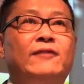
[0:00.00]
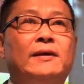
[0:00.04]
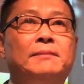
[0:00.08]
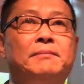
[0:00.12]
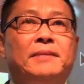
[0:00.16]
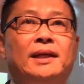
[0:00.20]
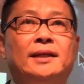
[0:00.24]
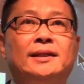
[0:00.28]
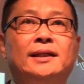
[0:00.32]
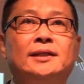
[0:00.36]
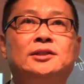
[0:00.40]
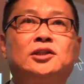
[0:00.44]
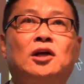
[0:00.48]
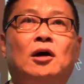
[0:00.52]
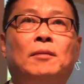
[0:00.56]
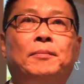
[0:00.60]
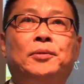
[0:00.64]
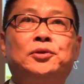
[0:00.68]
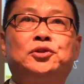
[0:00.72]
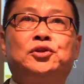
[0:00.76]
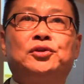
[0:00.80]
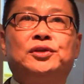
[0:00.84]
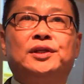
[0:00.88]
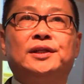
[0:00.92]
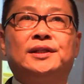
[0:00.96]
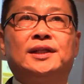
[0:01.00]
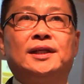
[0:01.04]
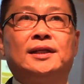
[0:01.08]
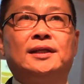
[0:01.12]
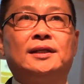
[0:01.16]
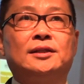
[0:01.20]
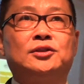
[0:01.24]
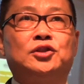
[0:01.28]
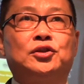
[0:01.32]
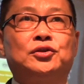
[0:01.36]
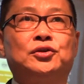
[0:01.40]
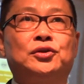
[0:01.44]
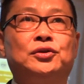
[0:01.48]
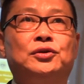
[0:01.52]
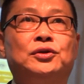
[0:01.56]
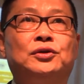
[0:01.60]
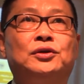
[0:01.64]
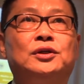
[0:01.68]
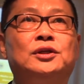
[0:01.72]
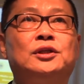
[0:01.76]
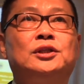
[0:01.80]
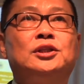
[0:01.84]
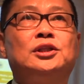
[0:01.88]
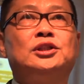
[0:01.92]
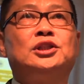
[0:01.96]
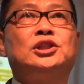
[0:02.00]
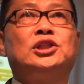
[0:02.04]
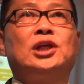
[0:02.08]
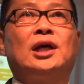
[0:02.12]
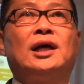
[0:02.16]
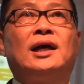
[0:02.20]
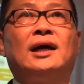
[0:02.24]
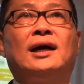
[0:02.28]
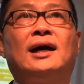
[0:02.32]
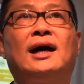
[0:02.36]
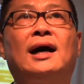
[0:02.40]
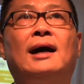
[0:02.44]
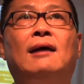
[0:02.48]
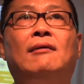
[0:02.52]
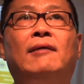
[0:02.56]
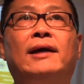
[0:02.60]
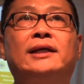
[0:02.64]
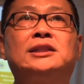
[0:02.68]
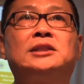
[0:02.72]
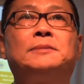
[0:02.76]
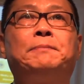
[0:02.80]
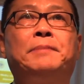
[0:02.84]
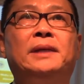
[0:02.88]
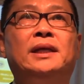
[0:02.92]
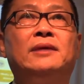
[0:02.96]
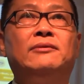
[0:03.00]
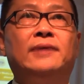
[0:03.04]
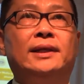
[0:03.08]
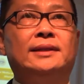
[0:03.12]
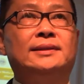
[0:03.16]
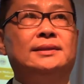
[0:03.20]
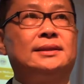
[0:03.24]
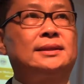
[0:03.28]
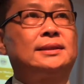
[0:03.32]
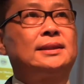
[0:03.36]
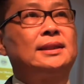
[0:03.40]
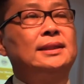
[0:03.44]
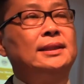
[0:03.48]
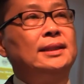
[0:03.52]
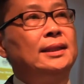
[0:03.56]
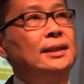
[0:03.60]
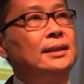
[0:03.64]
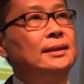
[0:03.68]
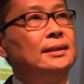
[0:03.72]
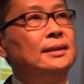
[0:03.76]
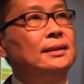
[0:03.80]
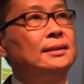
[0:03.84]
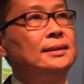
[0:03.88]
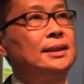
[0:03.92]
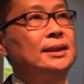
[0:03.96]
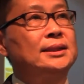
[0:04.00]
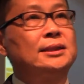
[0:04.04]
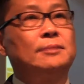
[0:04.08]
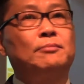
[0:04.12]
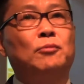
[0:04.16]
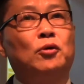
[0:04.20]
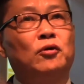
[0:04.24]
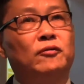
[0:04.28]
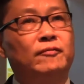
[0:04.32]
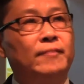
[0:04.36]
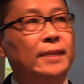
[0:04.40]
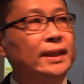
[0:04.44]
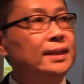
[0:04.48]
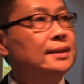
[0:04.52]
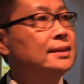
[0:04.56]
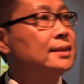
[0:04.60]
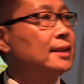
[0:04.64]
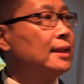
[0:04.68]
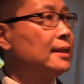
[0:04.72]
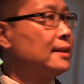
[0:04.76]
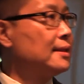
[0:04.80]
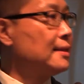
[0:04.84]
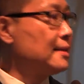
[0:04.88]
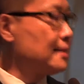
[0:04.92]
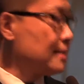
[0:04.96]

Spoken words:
giving me this opportunity to share our experience in this movement.